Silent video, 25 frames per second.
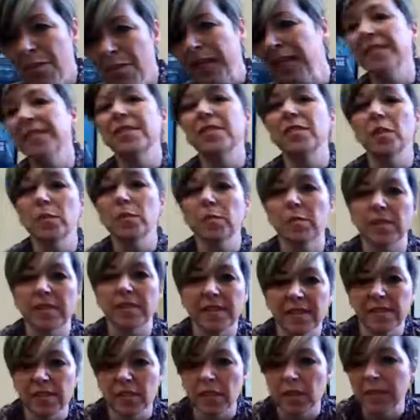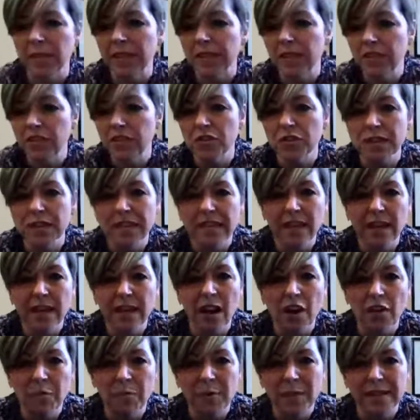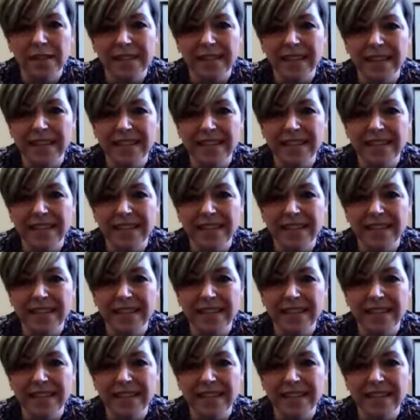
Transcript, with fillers: Better stop because it's going to be literally half past